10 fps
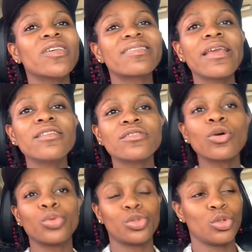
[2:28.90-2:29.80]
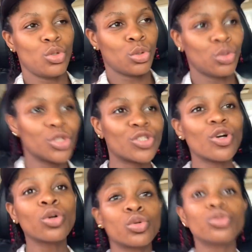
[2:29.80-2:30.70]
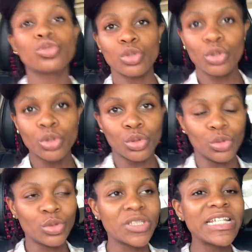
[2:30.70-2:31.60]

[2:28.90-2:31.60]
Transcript: saying it's not good to look. It's not good to look good.